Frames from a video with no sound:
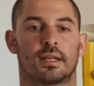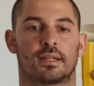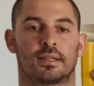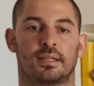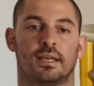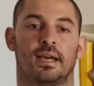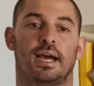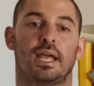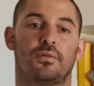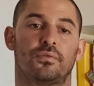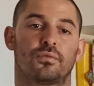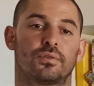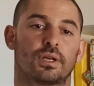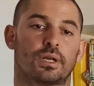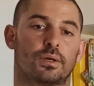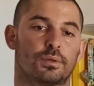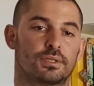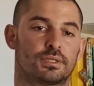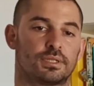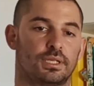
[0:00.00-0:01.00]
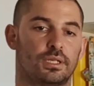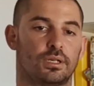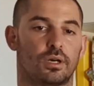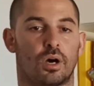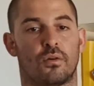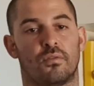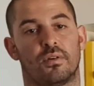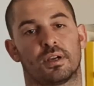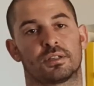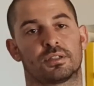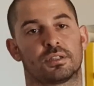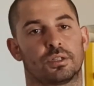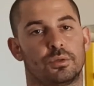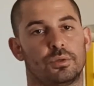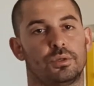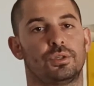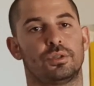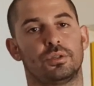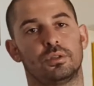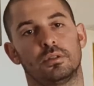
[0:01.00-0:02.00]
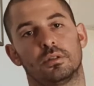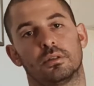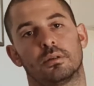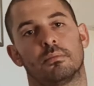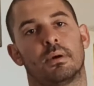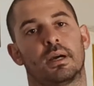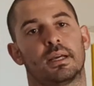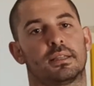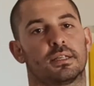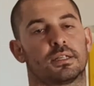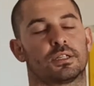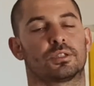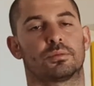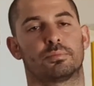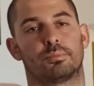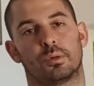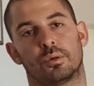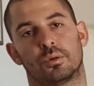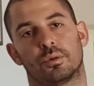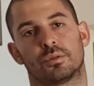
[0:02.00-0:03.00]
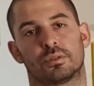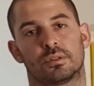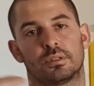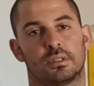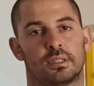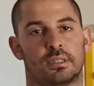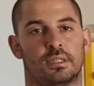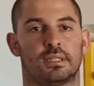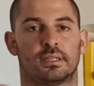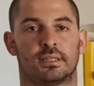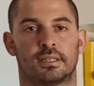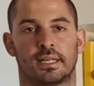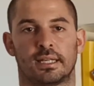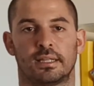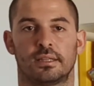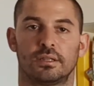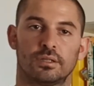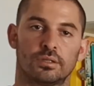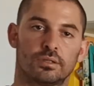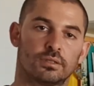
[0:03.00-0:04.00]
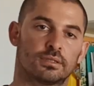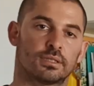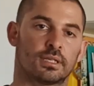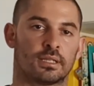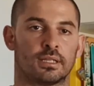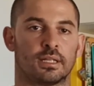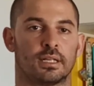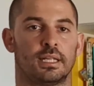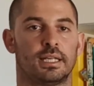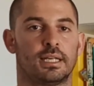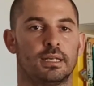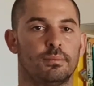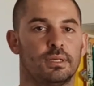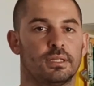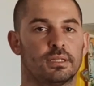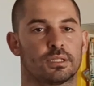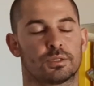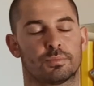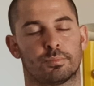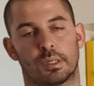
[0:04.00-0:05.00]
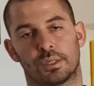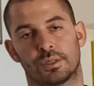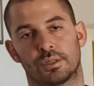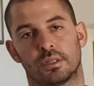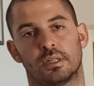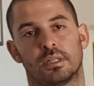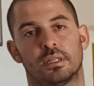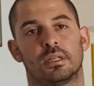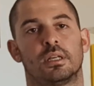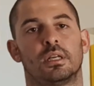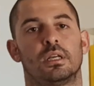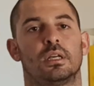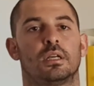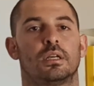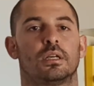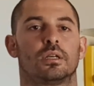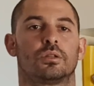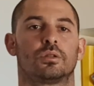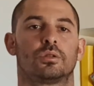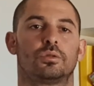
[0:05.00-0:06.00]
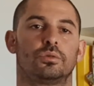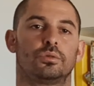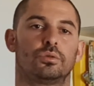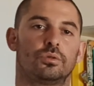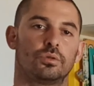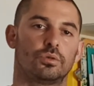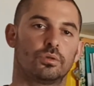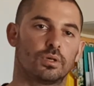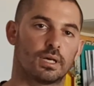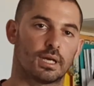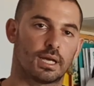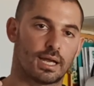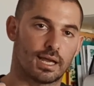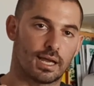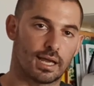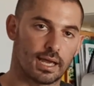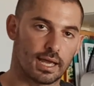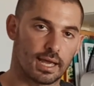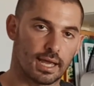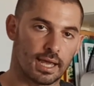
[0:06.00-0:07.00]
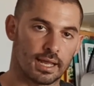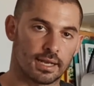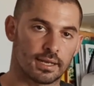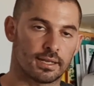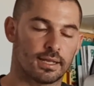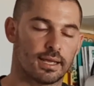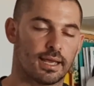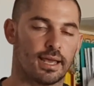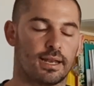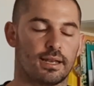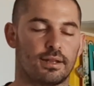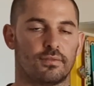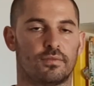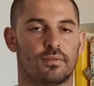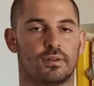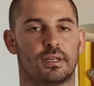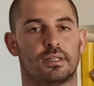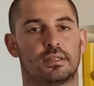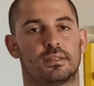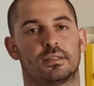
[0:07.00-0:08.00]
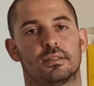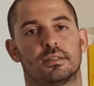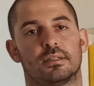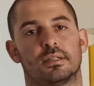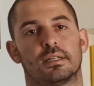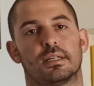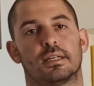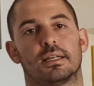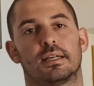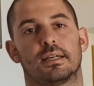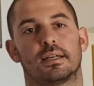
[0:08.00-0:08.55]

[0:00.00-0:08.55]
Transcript: The high frequency of execution might expose the tendons and the ligament, especially to an elevated